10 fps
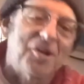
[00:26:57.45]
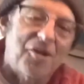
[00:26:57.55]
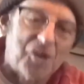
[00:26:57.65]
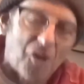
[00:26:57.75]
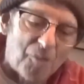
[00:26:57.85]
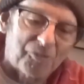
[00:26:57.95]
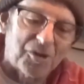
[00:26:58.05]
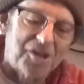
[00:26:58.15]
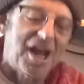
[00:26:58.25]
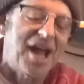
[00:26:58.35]
you know you're home
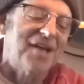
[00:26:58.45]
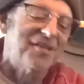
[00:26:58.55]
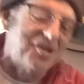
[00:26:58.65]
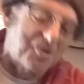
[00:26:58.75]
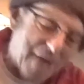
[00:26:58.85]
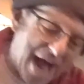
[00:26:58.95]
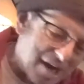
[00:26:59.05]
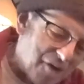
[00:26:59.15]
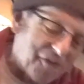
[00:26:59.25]
for a day and then you're back